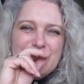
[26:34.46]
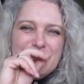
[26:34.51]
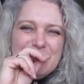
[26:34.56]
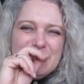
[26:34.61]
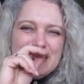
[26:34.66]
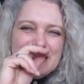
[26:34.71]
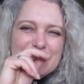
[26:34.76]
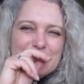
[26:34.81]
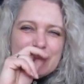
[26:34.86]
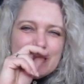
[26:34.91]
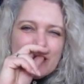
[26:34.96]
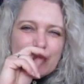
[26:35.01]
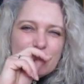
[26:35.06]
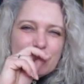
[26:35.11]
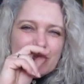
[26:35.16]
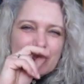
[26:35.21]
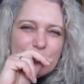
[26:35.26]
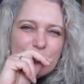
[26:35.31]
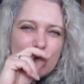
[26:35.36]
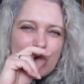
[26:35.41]
eats
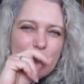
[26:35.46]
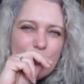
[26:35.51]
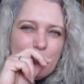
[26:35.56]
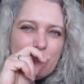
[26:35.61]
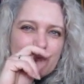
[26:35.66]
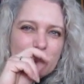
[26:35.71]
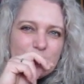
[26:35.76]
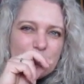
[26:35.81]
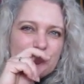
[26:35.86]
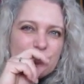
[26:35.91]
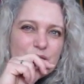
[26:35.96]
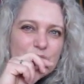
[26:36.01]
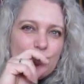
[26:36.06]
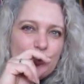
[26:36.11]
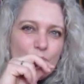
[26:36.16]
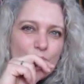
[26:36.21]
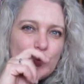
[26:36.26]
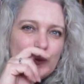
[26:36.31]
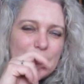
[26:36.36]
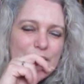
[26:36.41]
us up
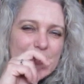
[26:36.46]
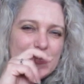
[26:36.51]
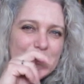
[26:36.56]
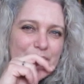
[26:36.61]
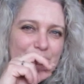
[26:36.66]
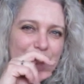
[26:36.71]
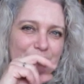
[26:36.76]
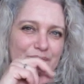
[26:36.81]
slowly